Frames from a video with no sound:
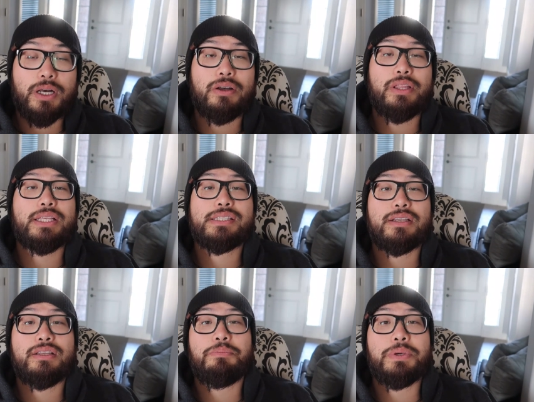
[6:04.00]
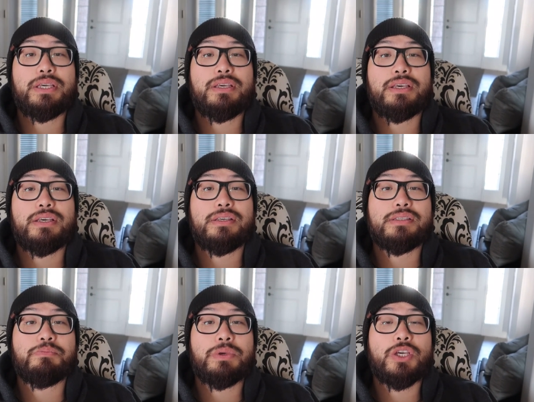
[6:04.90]
all that's gonna be
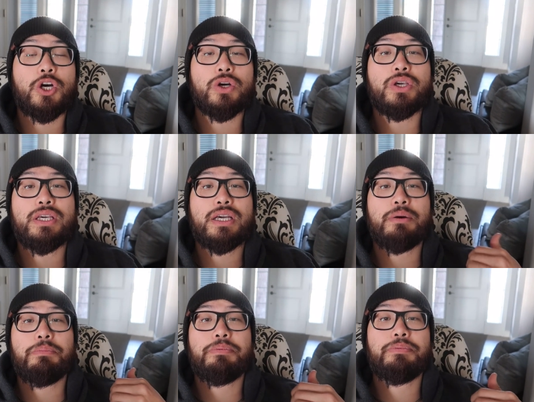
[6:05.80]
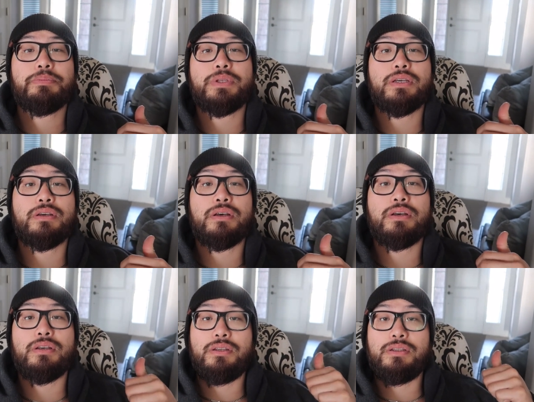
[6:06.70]
is me hooking up the
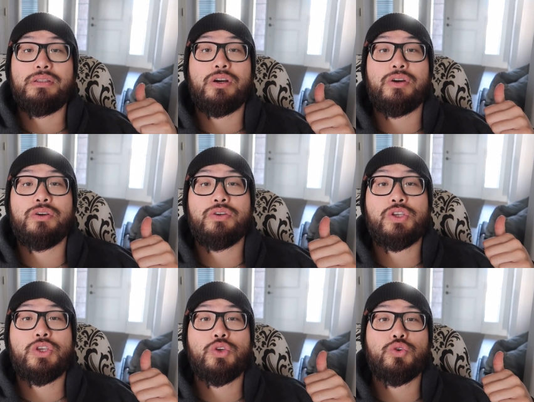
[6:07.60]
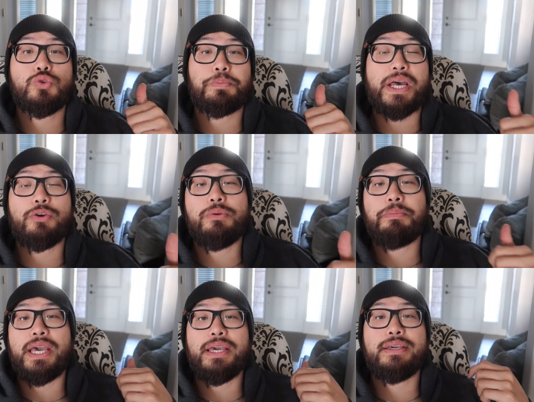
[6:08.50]
uh, our huge battery
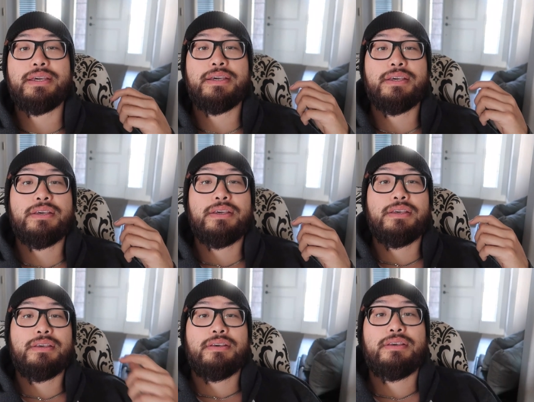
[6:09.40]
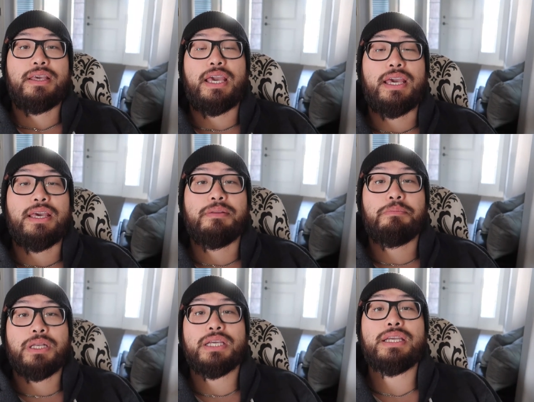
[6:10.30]
bank
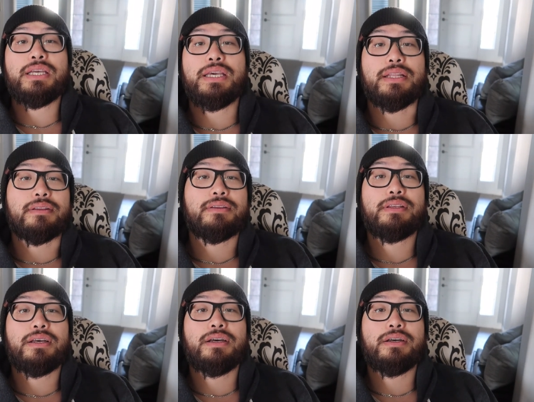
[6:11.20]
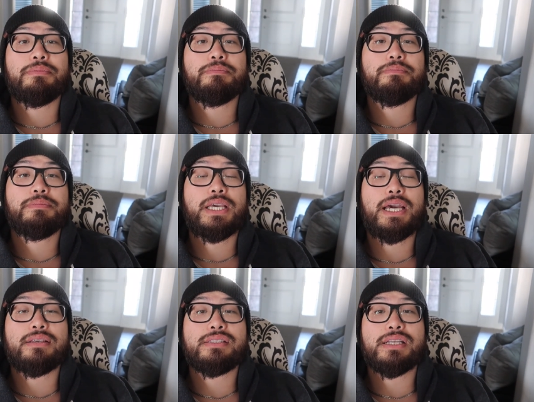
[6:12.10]
and plugging it in. Um,
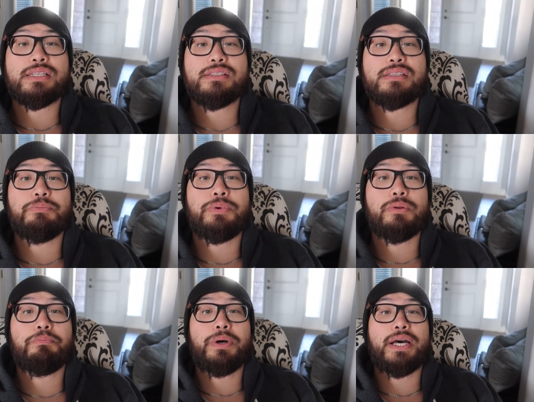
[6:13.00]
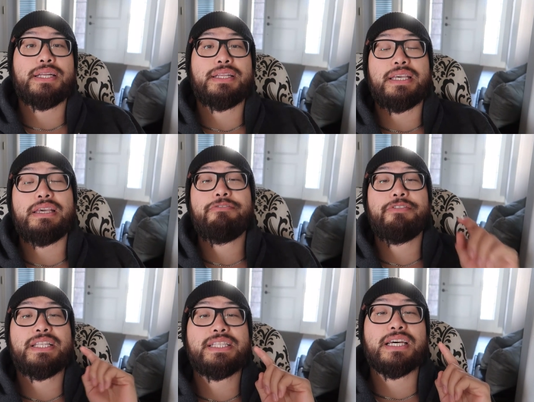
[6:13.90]
yeah, it's nice and simple, but
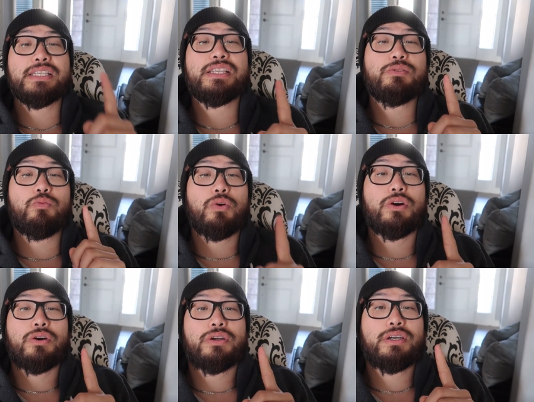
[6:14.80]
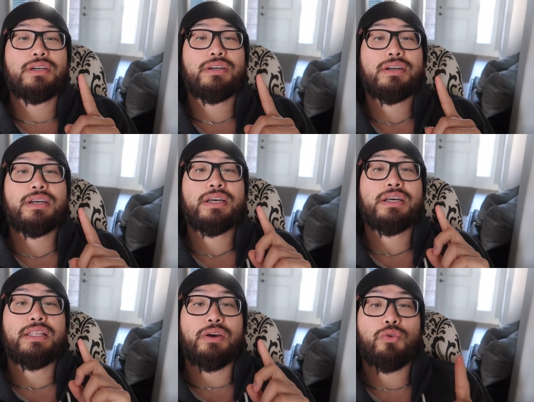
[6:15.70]
if it doesn't work,
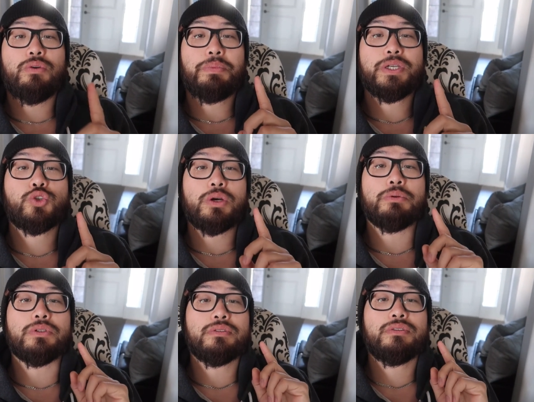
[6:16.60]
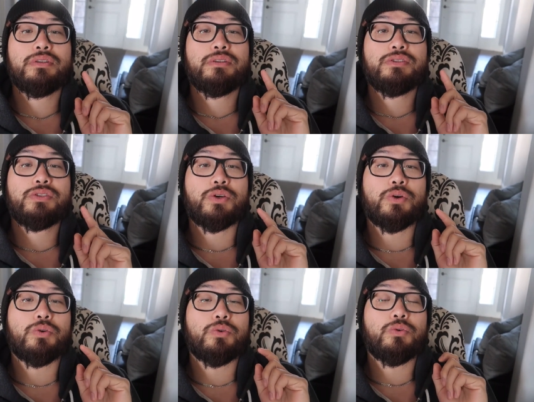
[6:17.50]
then we're in big trouble.
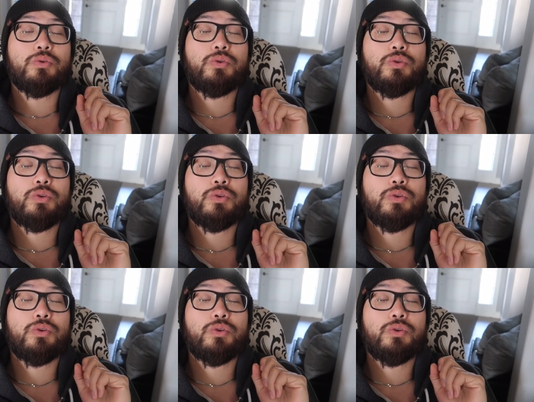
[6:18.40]
So